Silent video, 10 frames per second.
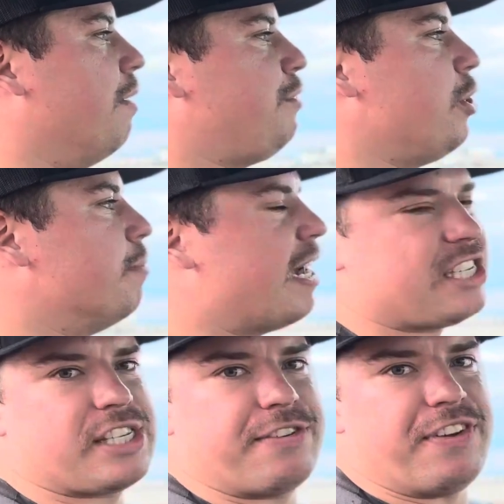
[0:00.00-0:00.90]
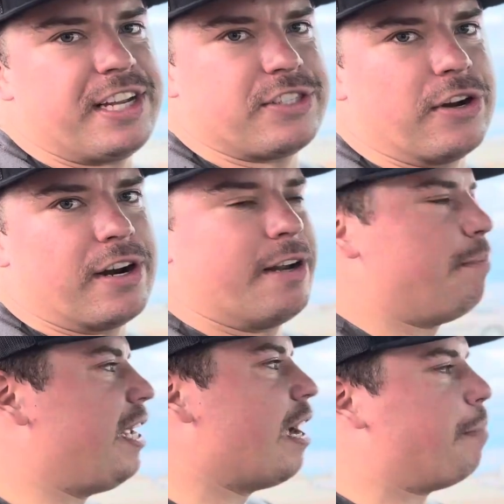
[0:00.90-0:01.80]
due to my sphincter
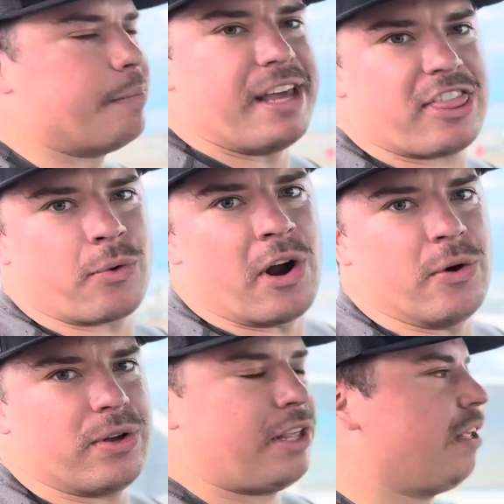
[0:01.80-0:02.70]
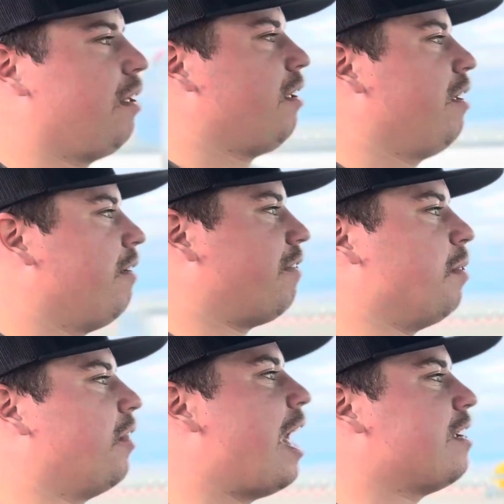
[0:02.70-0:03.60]
being up in my throat from
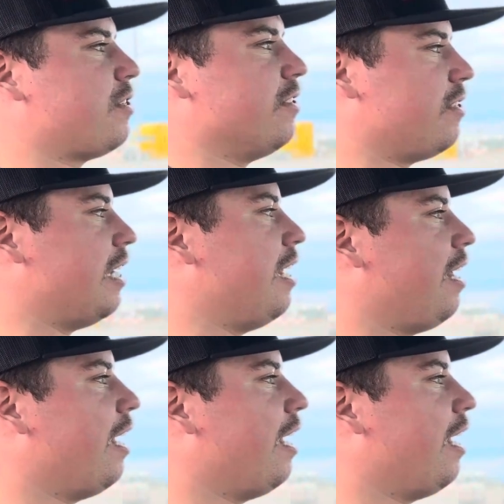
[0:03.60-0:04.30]
the last incident.